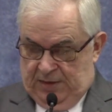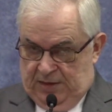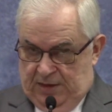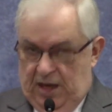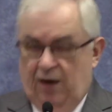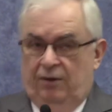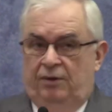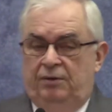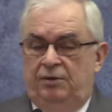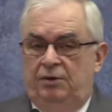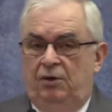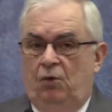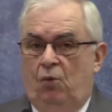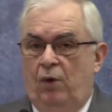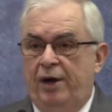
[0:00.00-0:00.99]
Now,
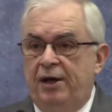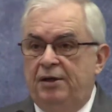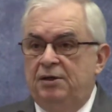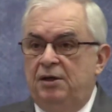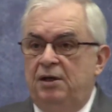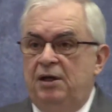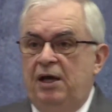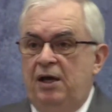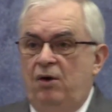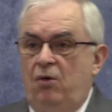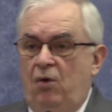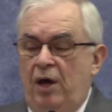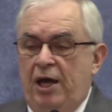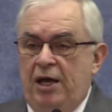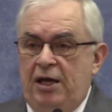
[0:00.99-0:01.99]
when
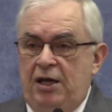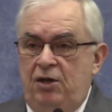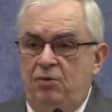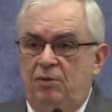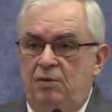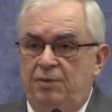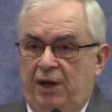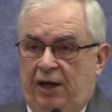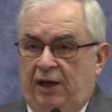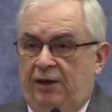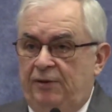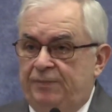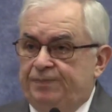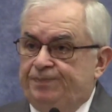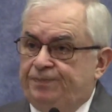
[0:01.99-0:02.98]
any human being
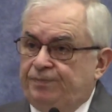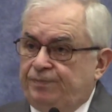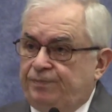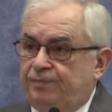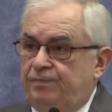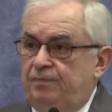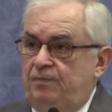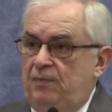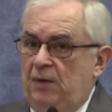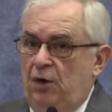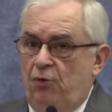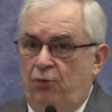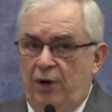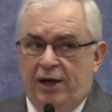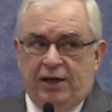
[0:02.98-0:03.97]

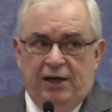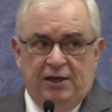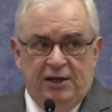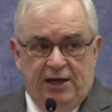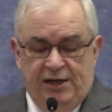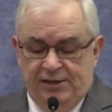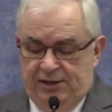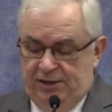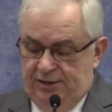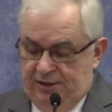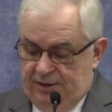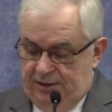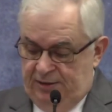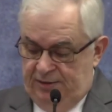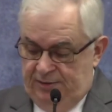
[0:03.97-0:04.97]

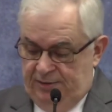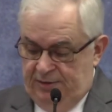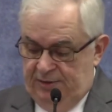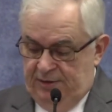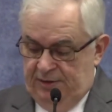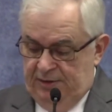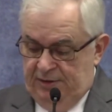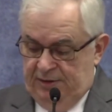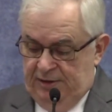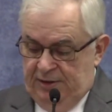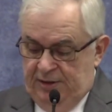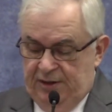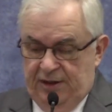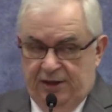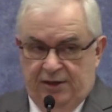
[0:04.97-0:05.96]
recognizes
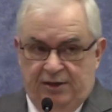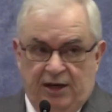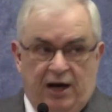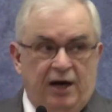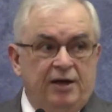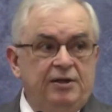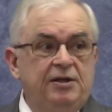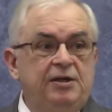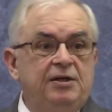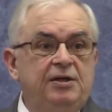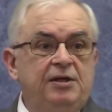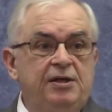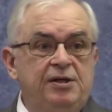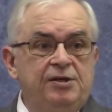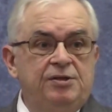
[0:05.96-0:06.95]
that God
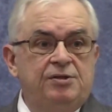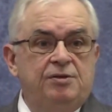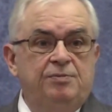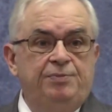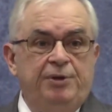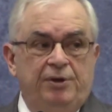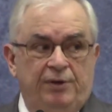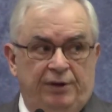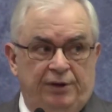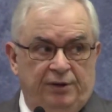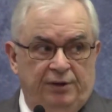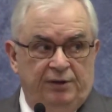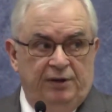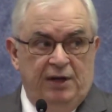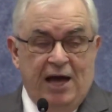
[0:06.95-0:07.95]
is superior,
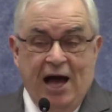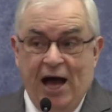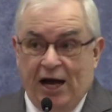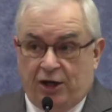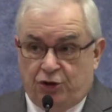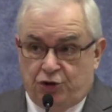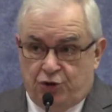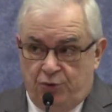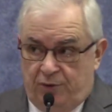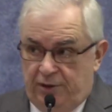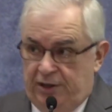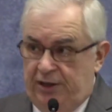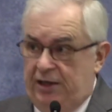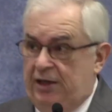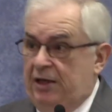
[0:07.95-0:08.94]

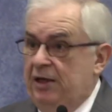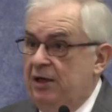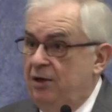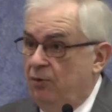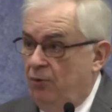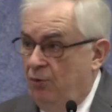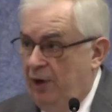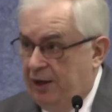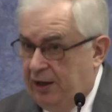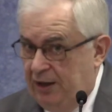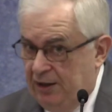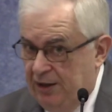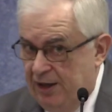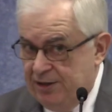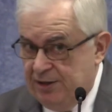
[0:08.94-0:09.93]
actually
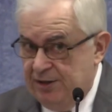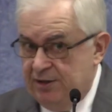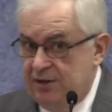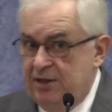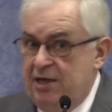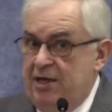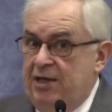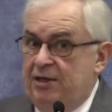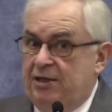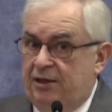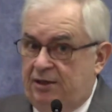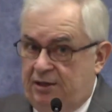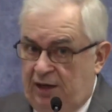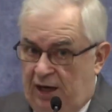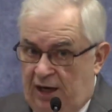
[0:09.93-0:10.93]
recognizes
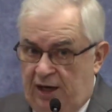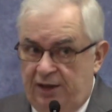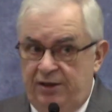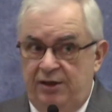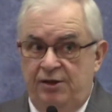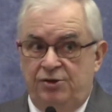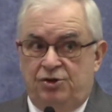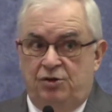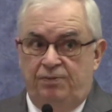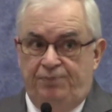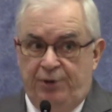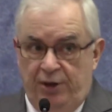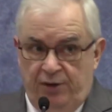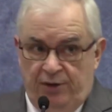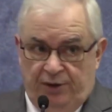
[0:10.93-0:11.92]
that God is
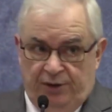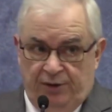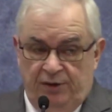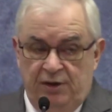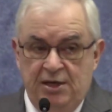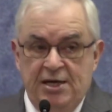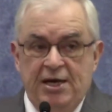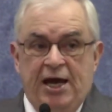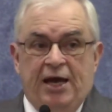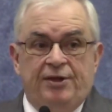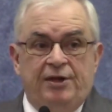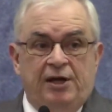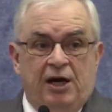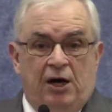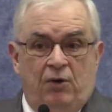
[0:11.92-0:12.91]
superior and
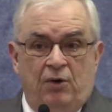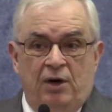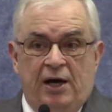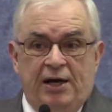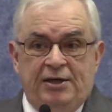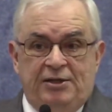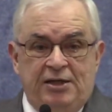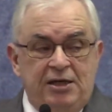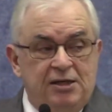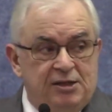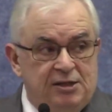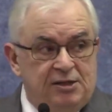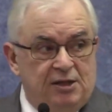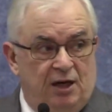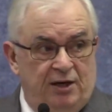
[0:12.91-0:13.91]
that our
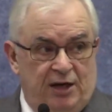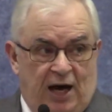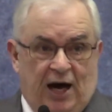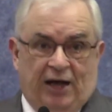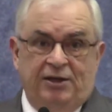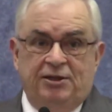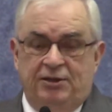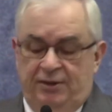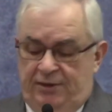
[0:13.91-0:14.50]
ideas are not,